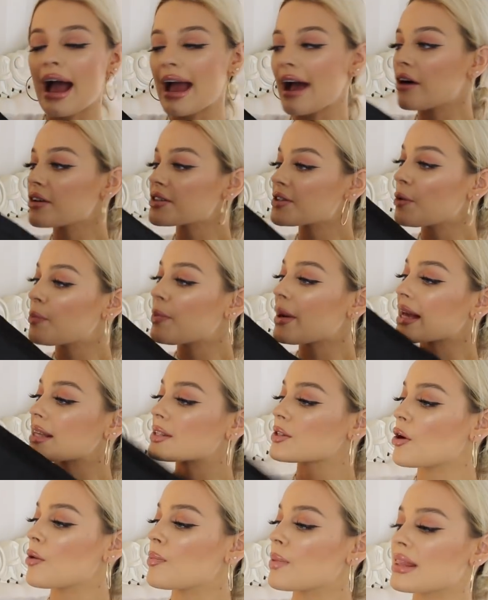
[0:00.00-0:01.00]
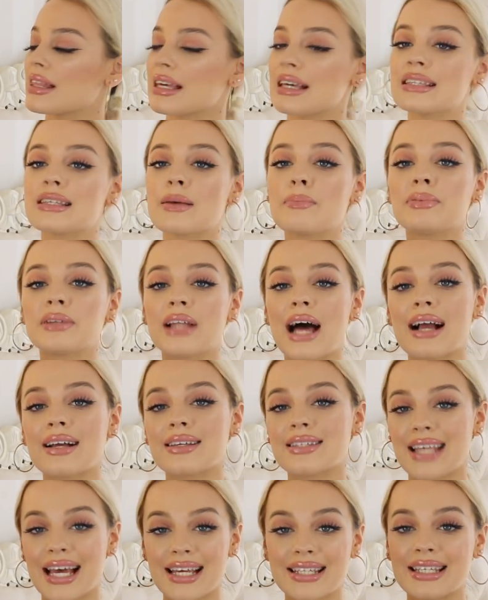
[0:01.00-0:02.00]
I also picked up these black
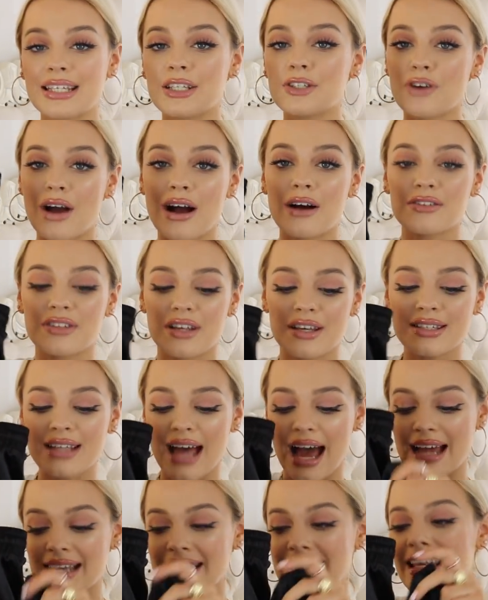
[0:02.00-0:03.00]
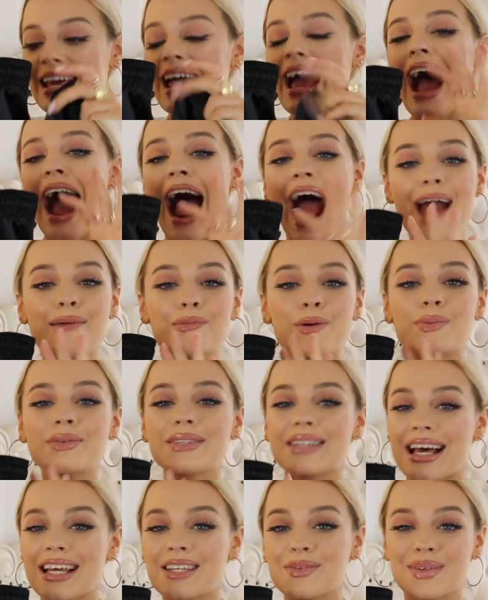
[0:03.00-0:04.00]
satin trousers, and I'm
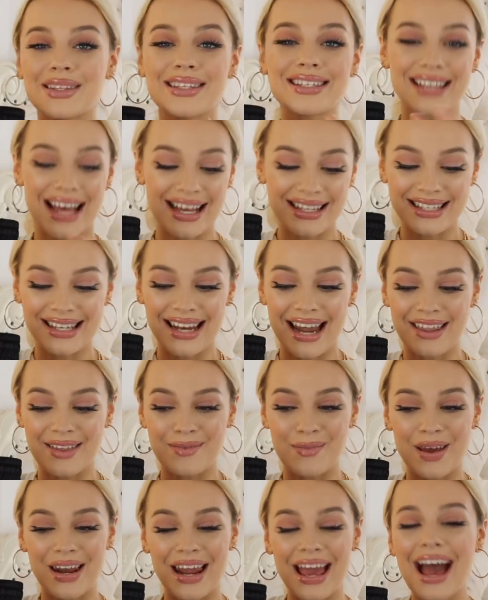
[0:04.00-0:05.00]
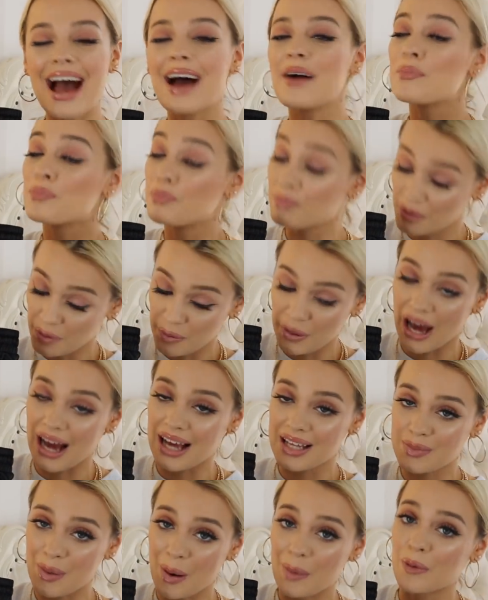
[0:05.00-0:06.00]
obsessed with satin at the minute. You
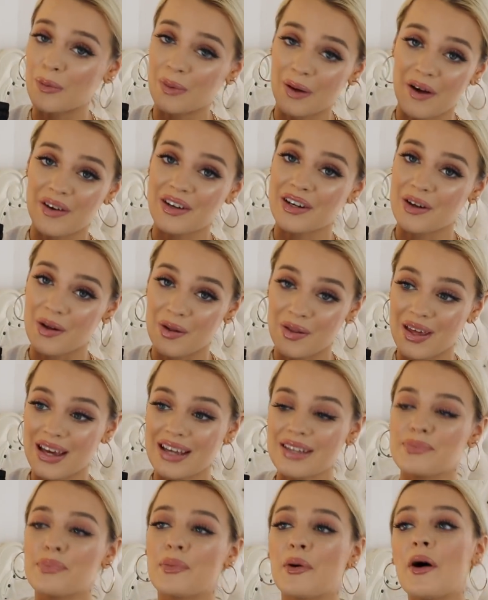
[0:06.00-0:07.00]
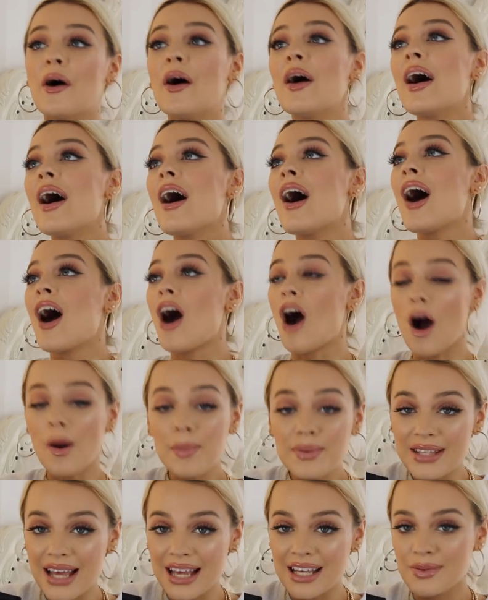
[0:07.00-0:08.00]
guys probably already know this, but
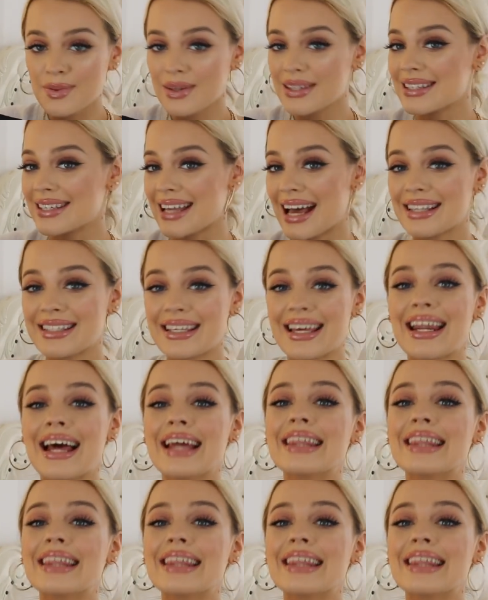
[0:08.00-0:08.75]
obsessed with satin.